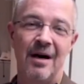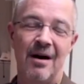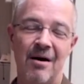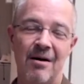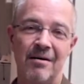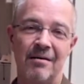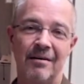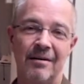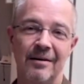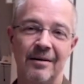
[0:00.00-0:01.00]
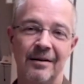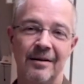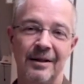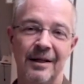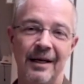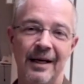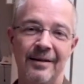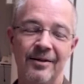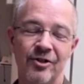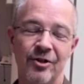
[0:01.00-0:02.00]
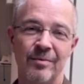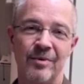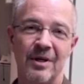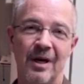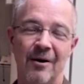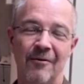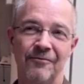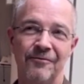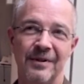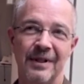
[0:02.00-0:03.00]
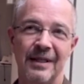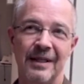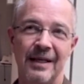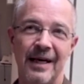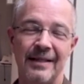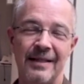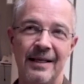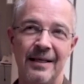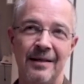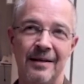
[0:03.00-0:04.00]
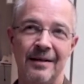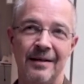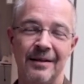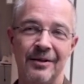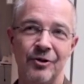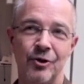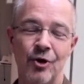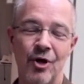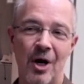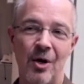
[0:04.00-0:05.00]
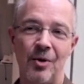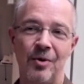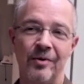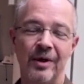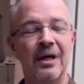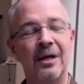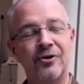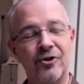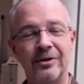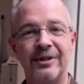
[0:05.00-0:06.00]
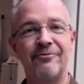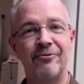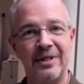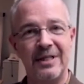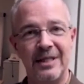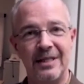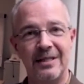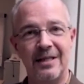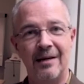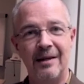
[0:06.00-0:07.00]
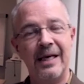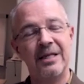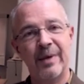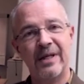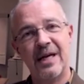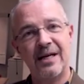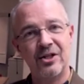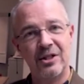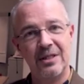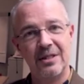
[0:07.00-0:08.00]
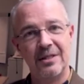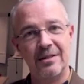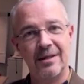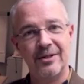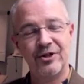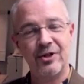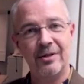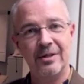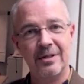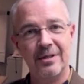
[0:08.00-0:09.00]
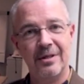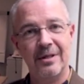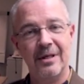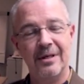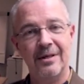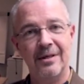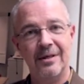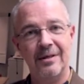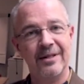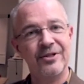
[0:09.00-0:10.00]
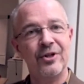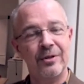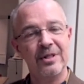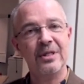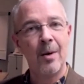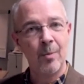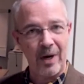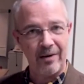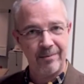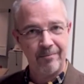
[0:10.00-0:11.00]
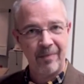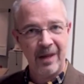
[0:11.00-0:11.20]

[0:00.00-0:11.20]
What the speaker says: are in terms of getting to know the cultural differences and the expectations that students, the students come with.